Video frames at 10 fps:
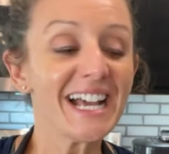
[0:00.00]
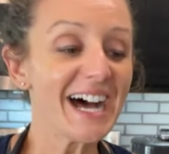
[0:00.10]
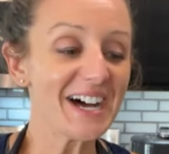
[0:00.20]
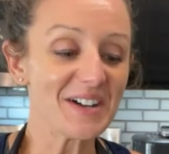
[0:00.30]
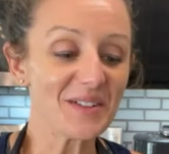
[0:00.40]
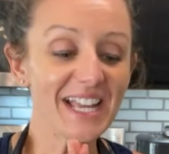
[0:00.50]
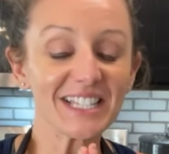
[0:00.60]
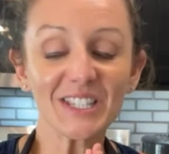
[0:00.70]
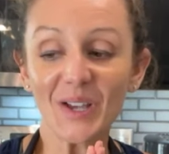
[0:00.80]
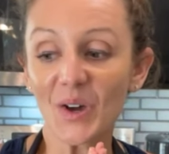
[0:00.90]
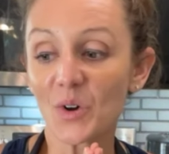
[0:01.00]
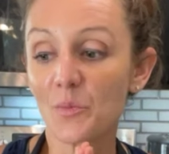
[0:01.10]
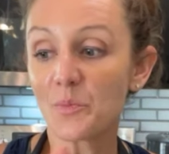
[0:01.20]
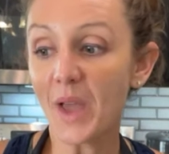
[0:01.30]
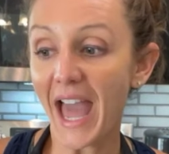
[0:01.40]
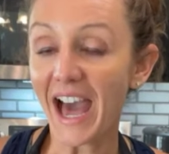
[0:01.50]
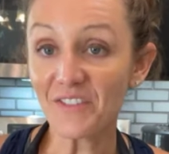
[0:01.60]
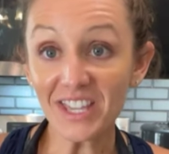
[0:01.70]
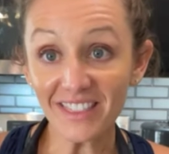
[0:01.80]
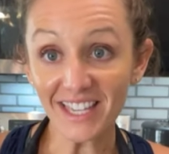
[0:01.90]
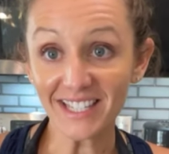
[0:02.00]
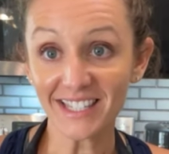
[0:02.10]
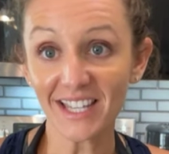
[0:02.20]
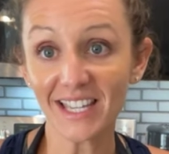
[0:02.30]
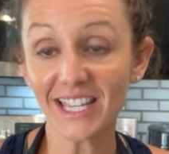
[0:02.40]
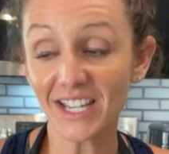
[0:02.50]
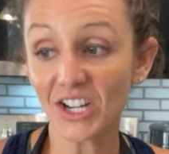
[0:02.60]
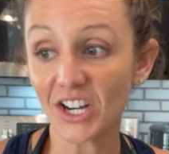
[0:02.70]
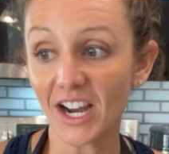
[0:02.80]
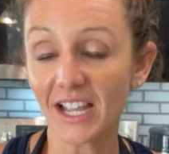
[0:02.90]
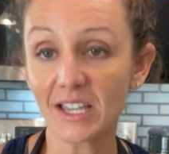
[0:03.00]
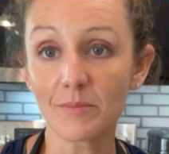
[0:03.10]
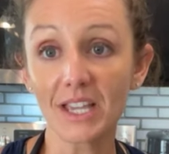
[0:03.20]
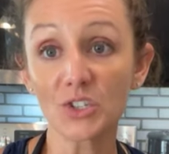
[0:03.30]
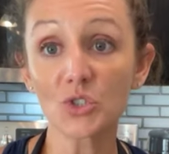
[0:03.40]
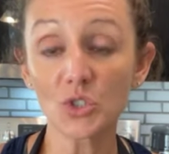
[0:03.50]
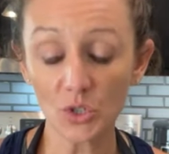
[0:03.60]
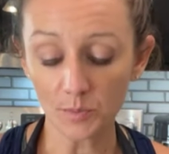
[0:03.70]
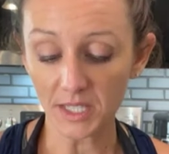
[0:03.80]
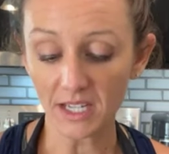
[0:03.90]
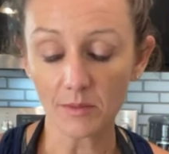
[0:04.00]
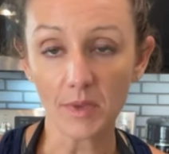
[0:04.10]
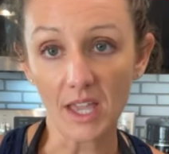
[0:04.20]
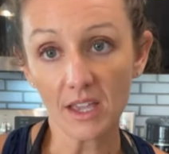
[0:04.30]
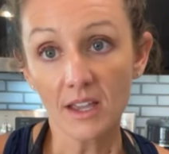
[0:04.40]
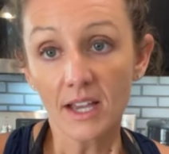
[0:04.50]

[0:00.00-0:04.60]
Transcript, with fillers: Um, and so having this here, I can make soups, I can make